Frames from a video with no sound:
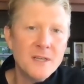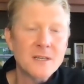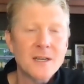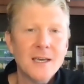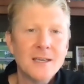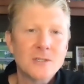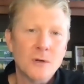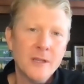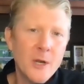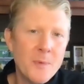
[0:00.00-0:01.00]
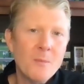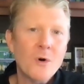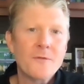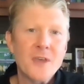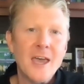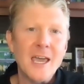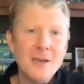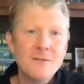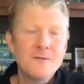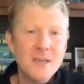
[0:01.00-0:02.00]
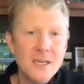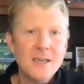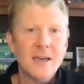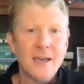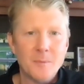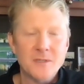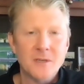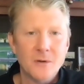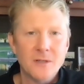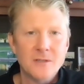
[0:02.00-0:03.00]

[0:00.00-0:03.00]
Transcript: today into a little bit more of the AV episode.